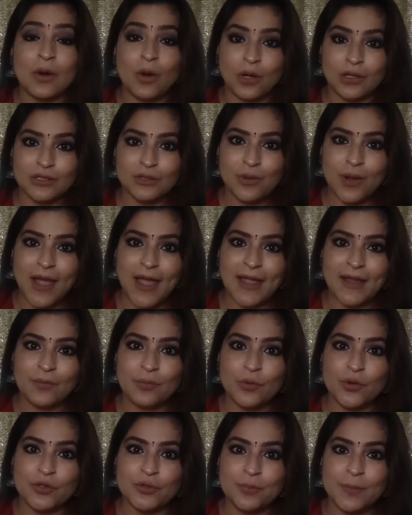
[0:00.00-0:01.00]
Although
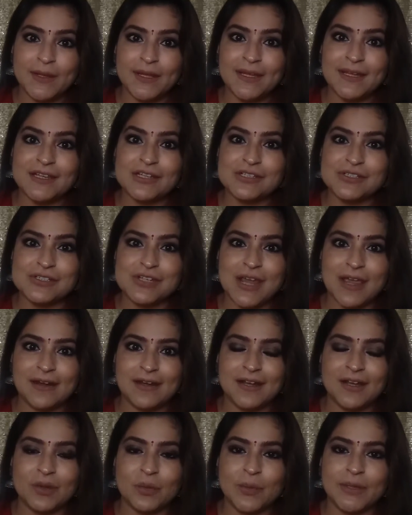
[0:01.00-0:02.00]
I would be
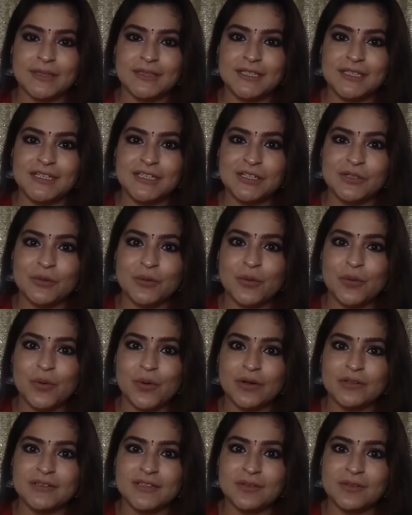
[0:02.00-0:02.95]
sharing with you